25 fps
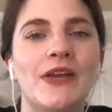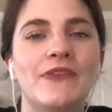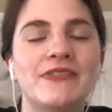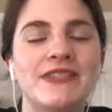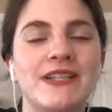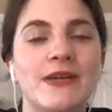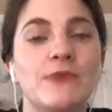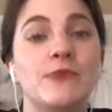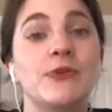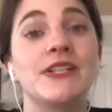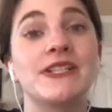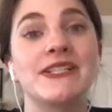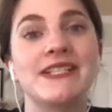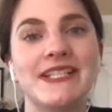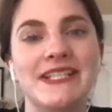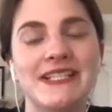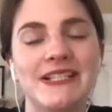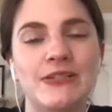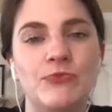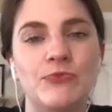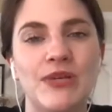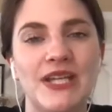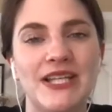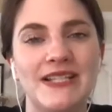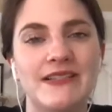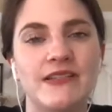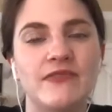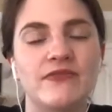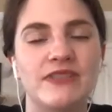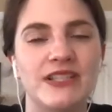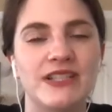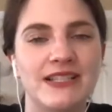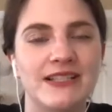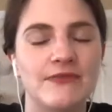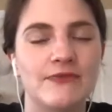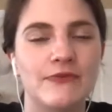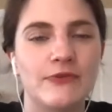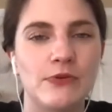someone sees a piece of
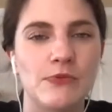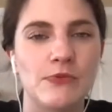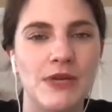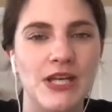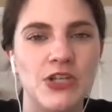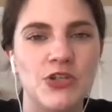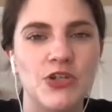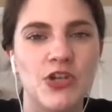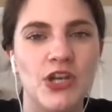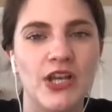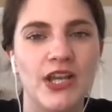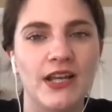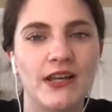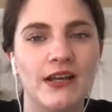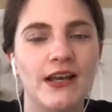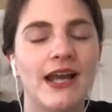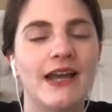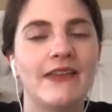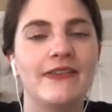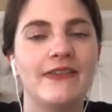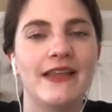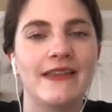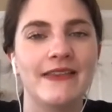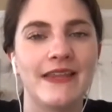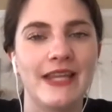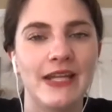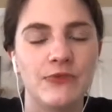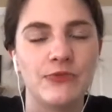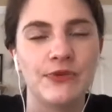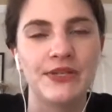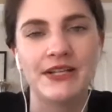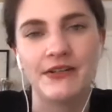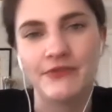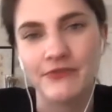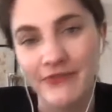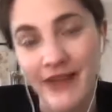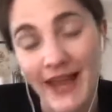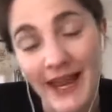disinformation and then they
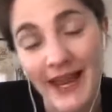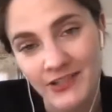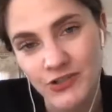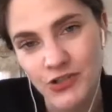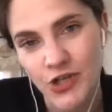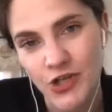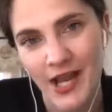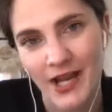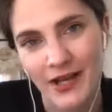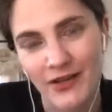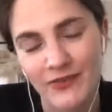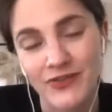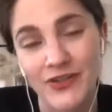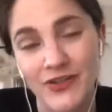read a fact check,